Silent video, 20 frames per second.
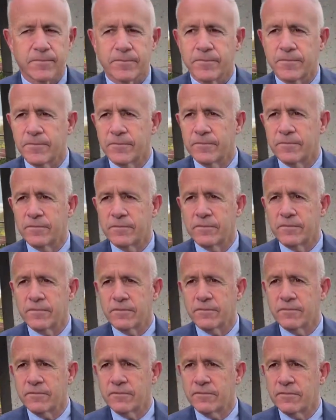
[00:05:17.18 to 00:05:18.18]

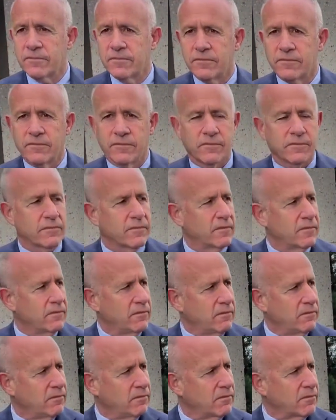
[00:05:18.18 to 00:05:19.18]

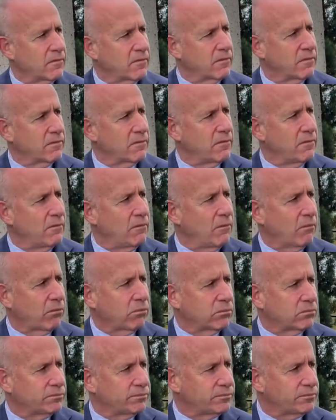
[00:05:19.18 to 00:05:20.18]

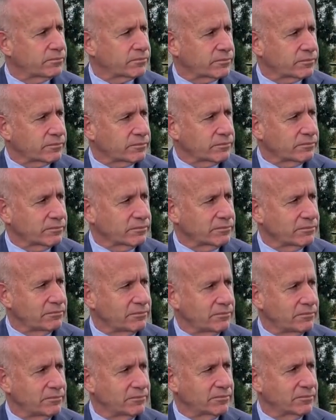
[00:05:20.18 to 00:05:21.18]

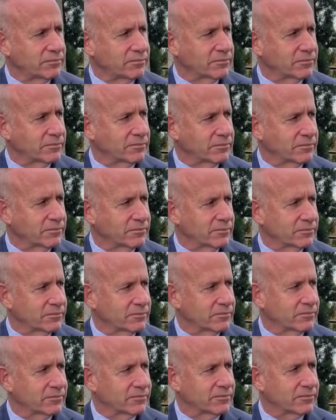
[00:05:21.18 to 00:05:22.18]

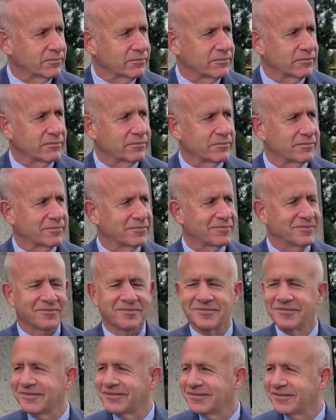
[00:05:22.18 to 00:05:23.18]

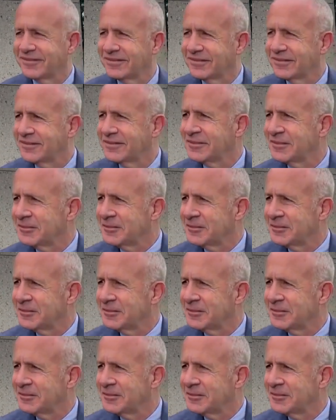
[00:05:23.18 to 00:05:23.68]
This person isn't speaking.